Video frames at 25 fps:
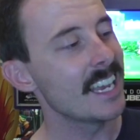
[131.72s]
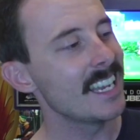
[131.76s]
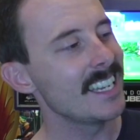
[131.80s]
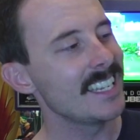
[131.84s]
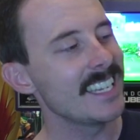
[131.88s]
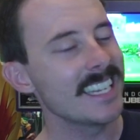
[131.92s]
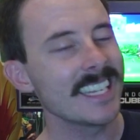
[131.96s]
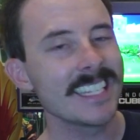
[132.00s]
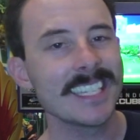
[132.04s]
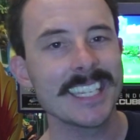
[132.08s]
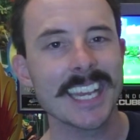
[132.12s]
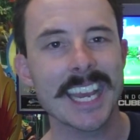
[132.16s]

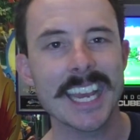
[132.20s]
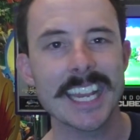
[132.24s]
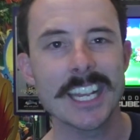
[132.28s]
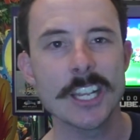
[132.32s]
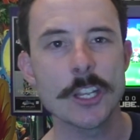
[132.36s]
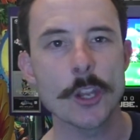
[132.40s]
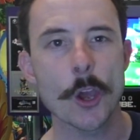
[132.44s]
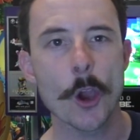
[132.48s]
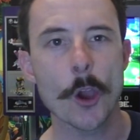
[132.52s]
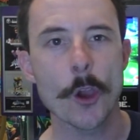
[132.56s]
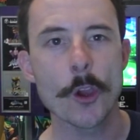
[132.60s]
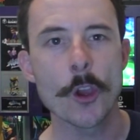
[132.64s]

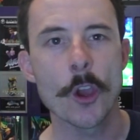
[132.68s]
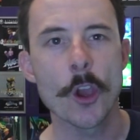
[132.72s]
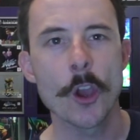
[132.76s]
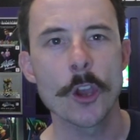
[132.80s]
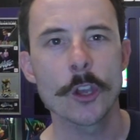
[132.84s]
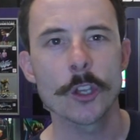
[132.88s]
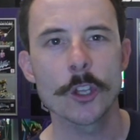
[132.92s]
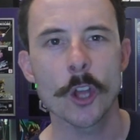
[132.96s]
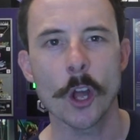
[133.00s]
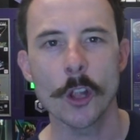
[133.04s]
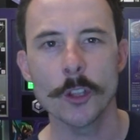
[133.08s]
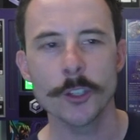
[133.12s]
Nintendo
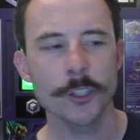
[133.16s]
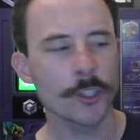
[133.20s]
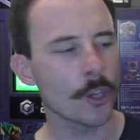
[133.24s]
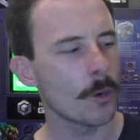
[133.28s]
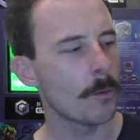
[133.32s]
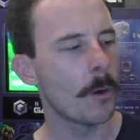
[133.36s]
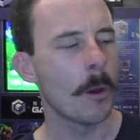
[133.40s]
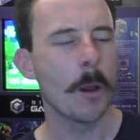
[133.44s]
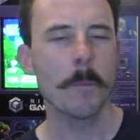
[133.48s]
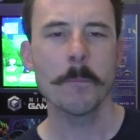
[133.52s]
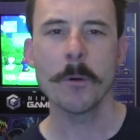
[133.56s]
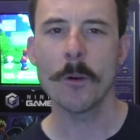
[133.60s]

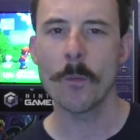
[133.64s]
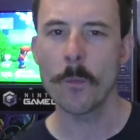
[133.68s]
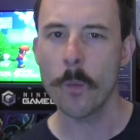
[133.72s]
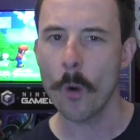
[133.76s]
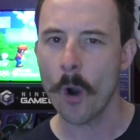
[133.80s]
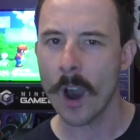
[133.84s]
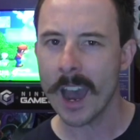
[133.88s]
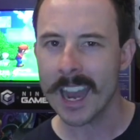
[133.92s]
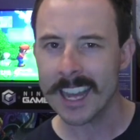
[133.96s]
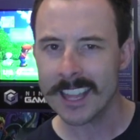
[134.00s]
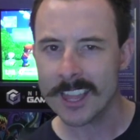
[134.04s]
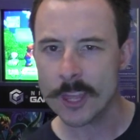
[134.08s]
console. But
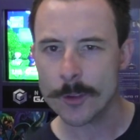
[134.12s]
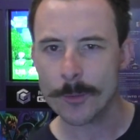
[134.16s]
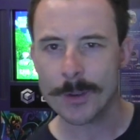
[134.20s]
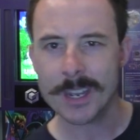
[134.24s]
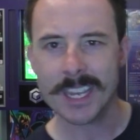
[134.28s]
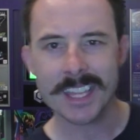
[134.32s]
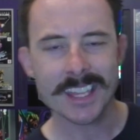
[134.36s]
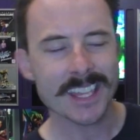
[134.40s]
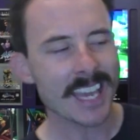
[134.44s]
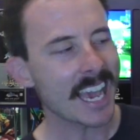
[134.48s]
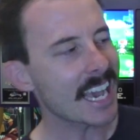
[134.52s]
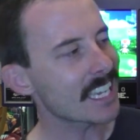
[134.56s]
why
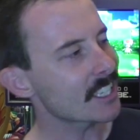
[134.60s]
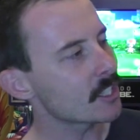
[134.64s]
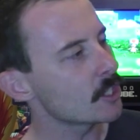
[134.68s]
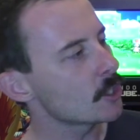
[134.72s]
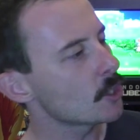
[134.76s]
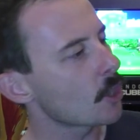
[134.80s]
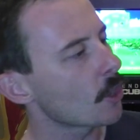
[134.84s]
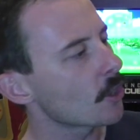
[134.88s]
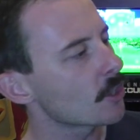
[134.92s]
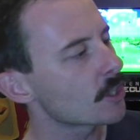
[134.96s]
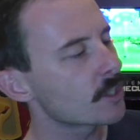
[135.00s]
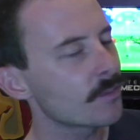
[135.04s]

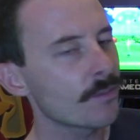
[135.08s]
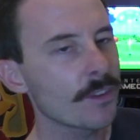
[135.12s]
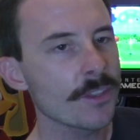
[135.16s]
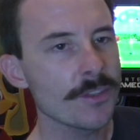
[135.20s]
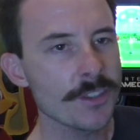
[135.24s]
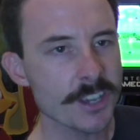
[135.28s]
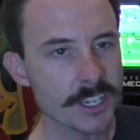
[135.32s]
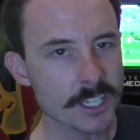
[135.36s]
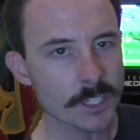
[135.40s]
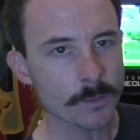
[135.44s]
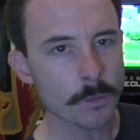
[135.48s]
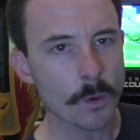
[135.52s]
$3,000 for
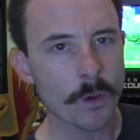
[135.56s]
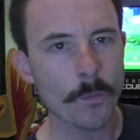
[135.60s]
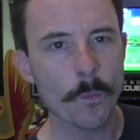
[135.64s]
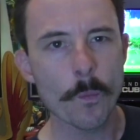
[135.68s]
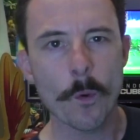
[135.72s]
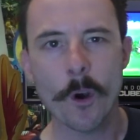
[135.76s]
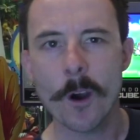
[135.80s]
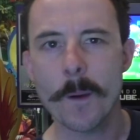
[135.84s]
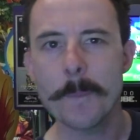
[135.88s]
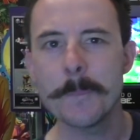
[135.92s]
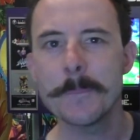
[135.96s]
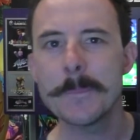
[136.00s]
this one?
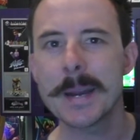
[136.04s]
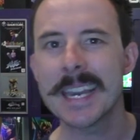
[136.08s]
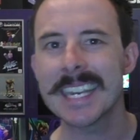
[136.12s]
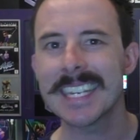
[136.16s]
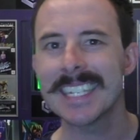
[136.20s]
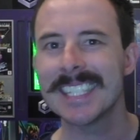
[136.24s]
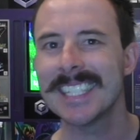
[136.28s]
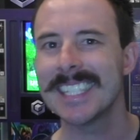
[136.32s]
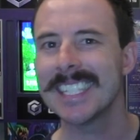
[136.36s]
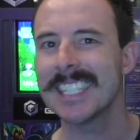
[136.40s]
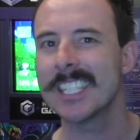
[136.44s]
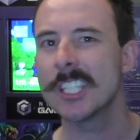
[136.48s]
What
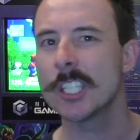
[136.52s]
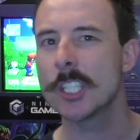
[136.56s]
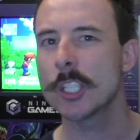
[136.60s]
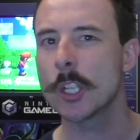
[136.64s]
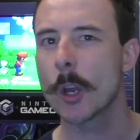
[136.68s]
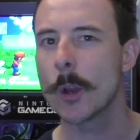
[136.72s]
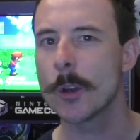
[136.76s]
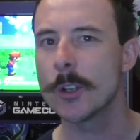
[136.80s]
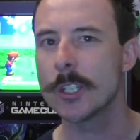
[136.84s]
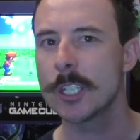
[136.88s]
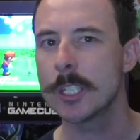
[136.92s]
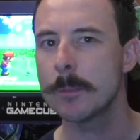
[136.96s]
makes it
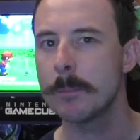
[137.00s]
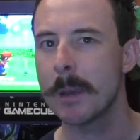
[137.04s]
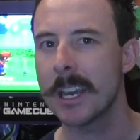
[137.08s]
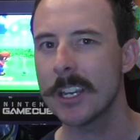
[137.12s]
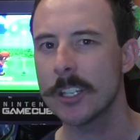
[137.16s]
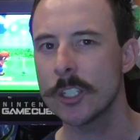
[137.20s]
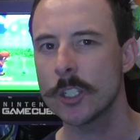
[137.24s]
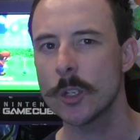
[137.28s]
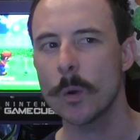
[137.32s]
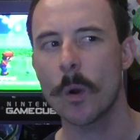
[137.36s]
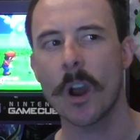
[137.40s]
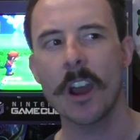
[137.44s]
so
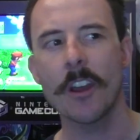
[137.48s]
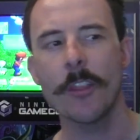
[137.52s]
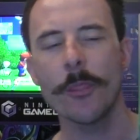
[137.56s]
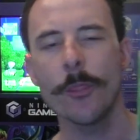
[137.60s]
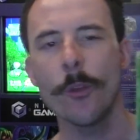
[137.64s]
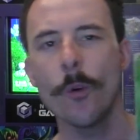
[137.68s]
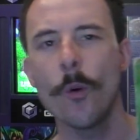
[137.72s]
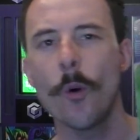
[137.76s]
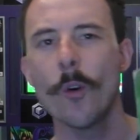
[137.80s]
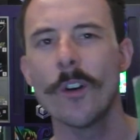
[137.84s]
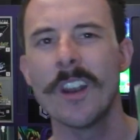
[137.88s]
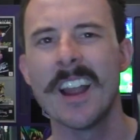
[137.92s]
special? I
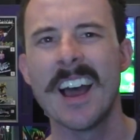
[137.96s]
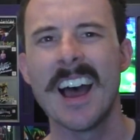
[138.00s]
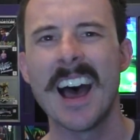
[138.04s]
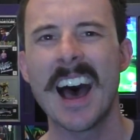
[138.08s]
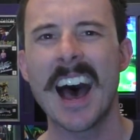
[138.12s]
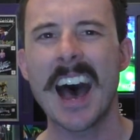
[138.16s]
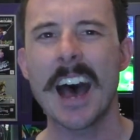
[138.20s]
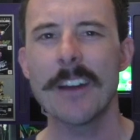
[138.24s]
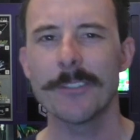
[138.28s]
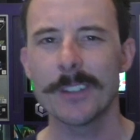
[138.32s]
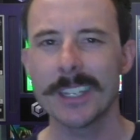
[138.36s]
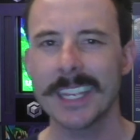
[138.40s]
thought,
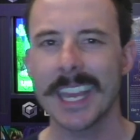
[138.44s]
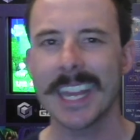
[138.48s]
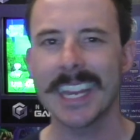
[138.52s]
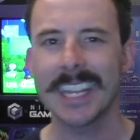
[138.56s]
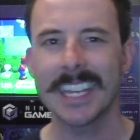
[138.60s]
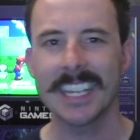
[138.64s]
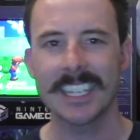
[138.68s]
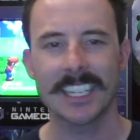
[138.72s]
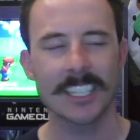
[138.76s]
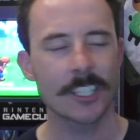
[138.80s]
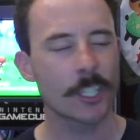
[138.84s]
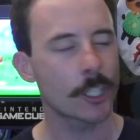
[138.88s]
after
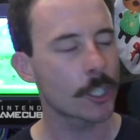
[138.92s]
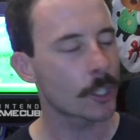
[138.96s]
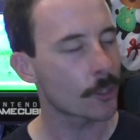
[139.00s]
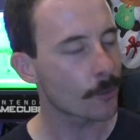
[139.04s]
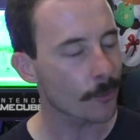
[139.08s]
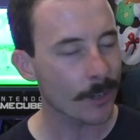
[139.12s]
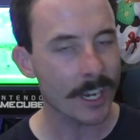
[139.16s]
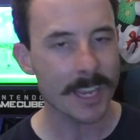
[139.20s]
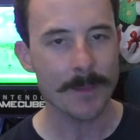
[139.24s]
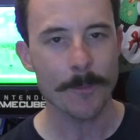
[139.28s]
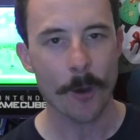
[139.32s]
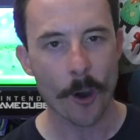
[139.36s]
getting
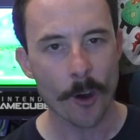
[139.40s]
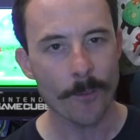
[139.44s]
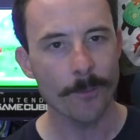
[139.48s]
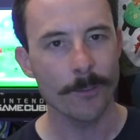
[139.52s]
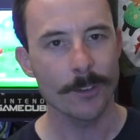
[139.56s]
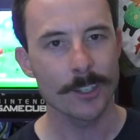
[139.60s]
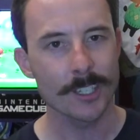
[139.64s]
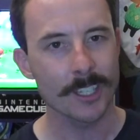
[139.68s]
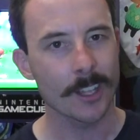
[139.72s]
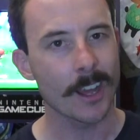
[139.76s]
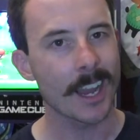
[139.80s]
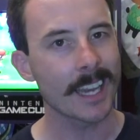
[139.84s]
extreme
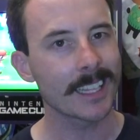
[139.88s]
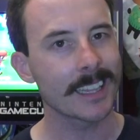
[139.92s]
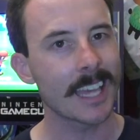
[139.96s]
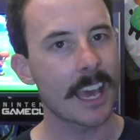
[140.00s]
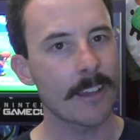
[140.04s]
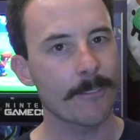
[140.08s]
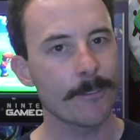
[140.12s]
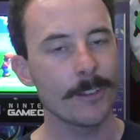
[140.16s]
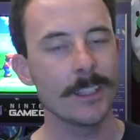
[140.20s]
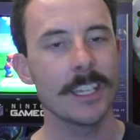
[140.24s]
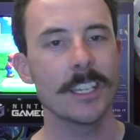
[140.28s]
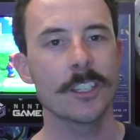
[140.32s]
offers like
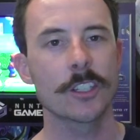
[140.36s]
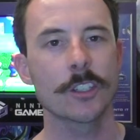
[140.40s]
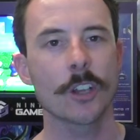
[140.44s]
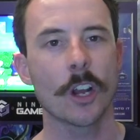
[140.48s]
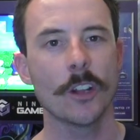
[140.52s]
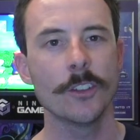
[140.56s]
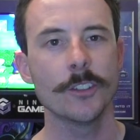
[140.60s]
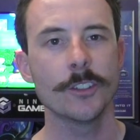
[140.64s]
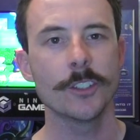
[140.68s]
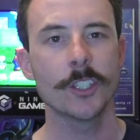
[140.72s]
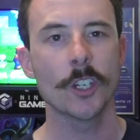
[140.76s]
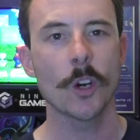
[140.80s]
that for this
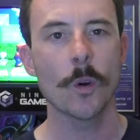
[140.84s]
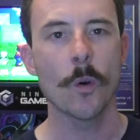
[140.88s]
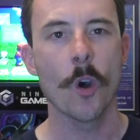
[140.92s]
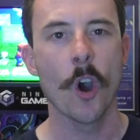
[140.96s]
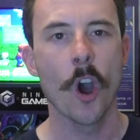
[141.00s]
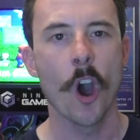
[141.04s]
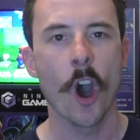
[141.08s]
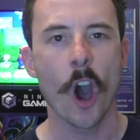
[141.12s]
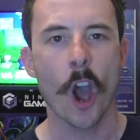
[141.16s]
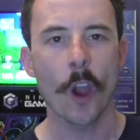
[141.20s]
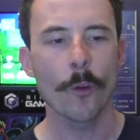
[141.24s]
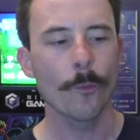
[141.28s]
console,
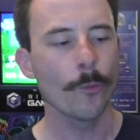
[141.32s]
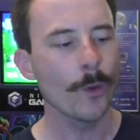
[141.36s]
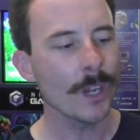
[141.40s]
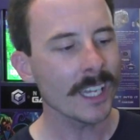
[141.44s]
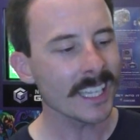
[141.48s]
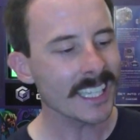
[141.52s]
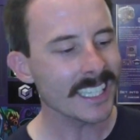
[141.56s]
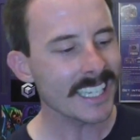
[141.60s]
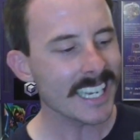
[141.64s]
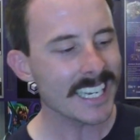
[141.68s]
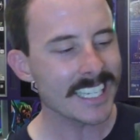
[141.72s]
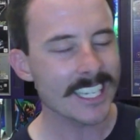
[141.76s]
I
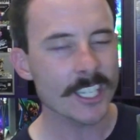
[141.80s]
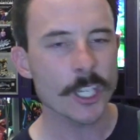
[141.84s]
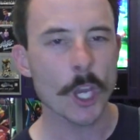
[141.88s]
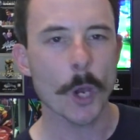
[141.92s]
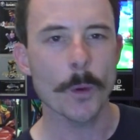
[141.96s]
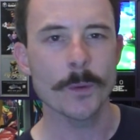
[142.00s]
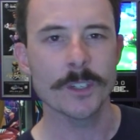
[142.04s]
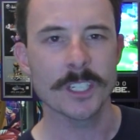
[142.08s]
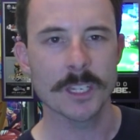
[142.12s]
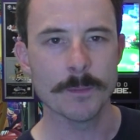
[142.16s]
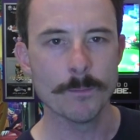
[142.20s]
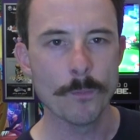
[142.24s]
really need to
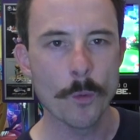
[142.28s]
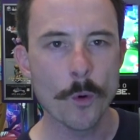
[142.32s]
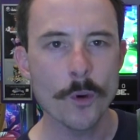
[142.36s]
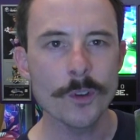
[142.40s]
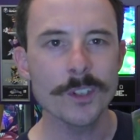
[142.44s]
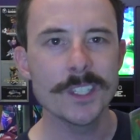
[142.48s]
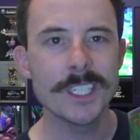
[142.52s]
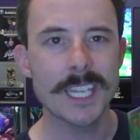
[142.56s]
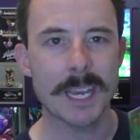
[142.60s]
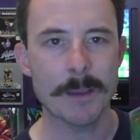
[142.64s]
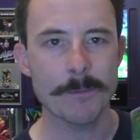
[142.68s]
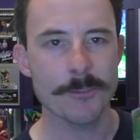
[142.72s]
go into more
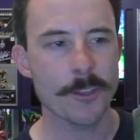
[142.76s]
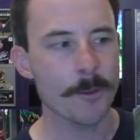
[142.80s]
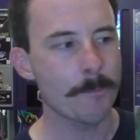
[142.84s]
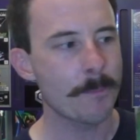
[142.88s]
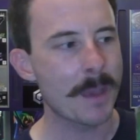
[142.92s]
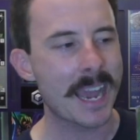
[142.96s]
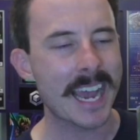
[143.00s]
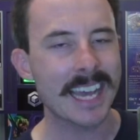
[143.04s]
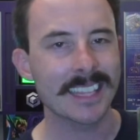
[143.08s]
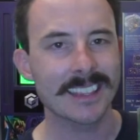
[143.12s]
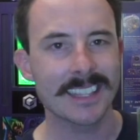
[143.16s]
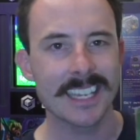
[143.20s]
depth
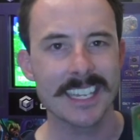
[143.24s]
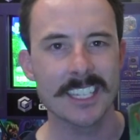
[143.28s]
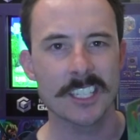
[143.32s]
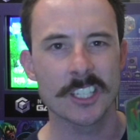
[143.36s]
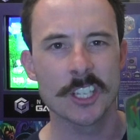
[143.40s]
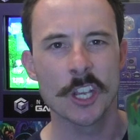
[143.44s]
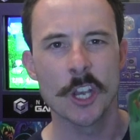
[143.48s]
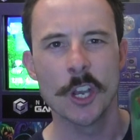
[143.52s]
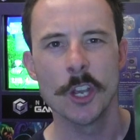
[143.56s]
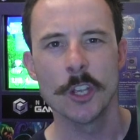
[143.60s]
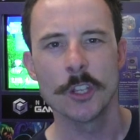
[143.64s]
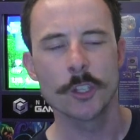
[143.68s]
about this.